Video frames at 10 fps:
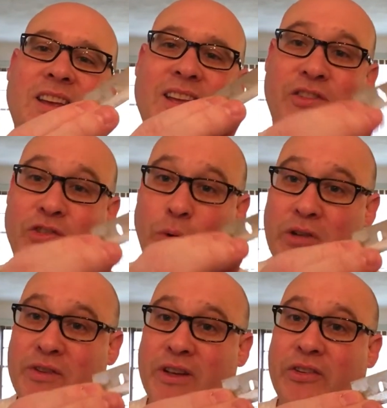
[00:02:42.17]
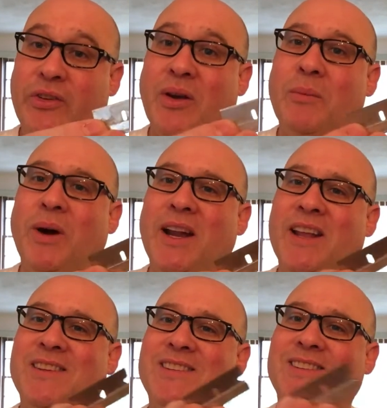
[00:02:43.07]
It sort of is, but
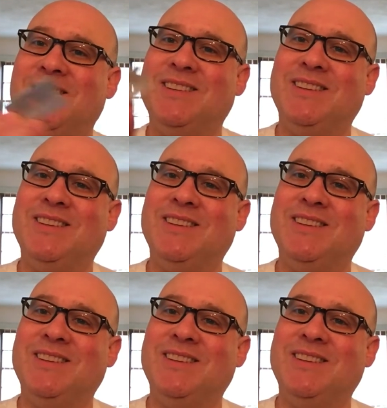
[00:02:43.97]
it's